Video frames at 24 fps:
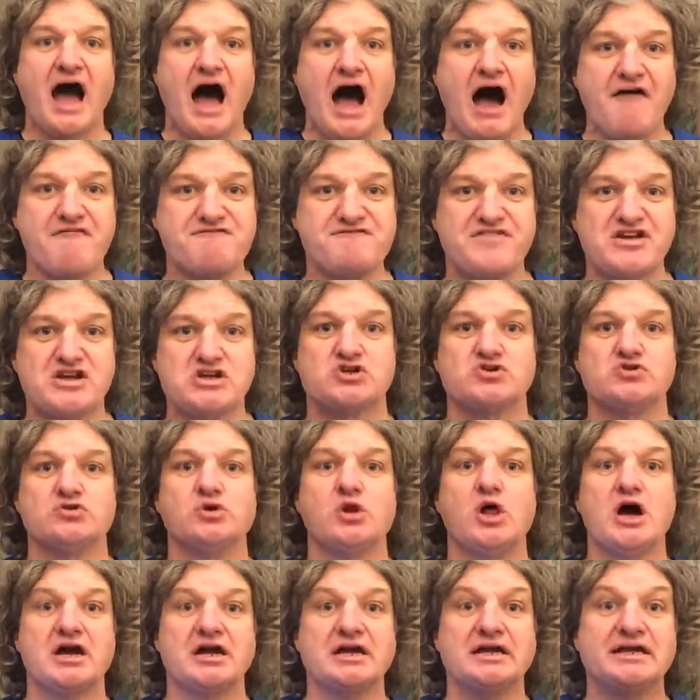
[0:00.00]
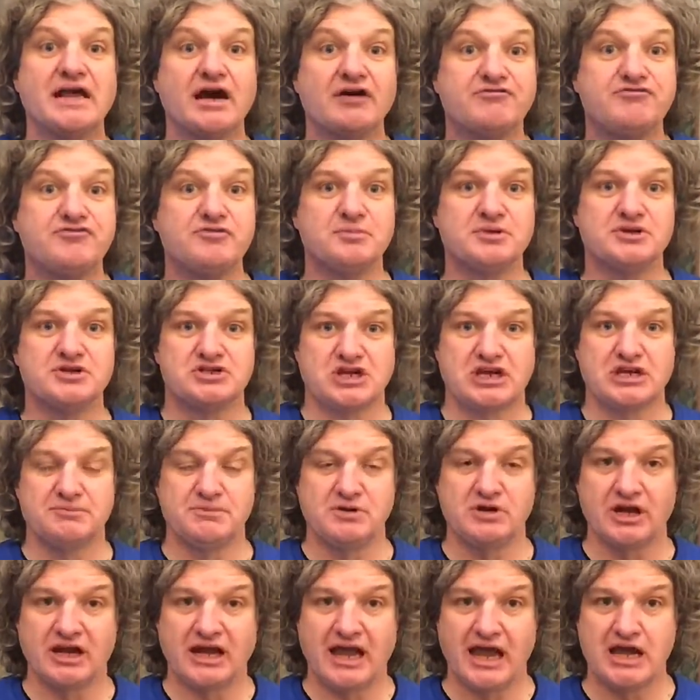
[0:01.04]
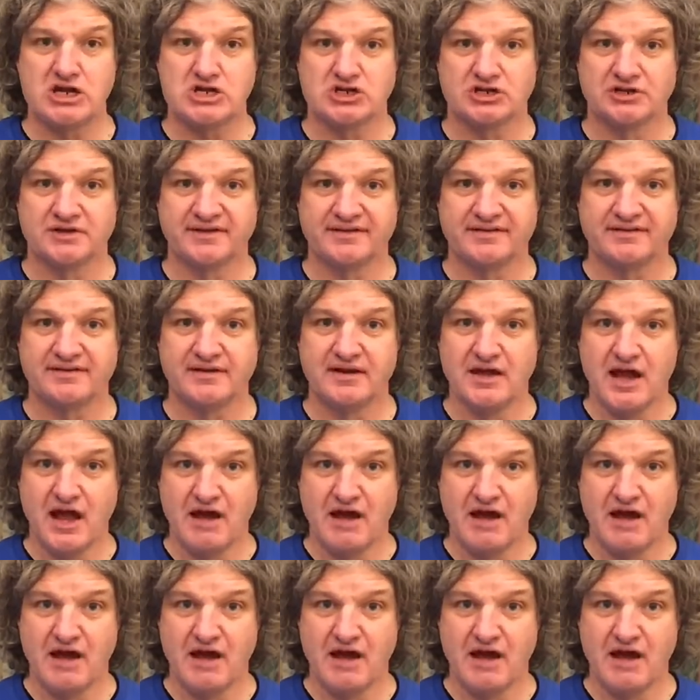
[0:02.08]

official government communications